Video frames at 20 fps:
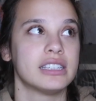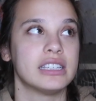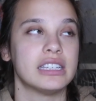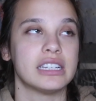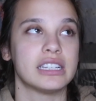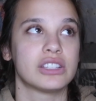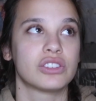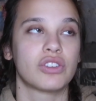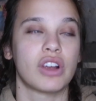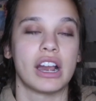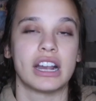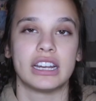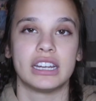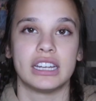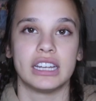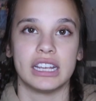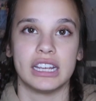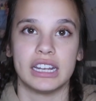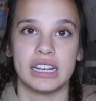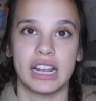
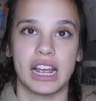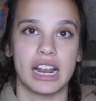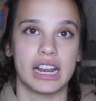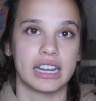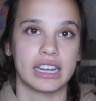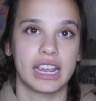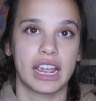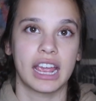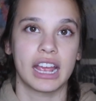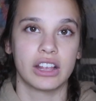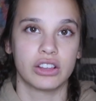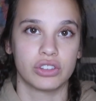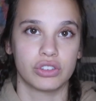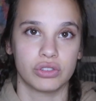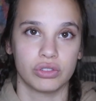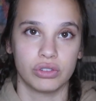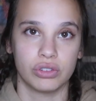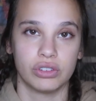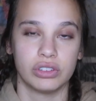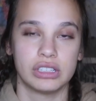discredited and
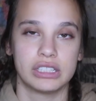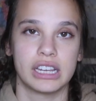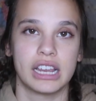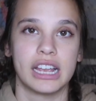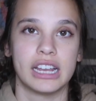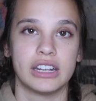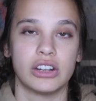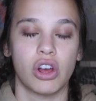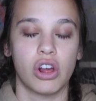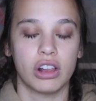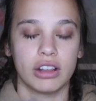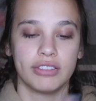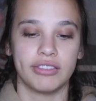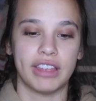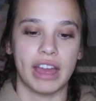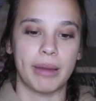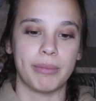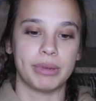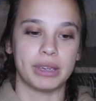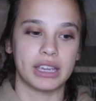canceled and all of
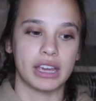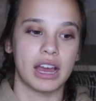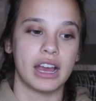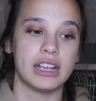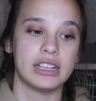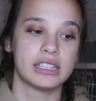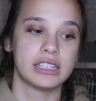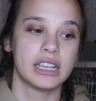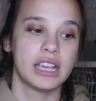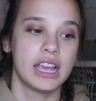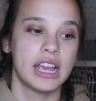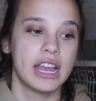that because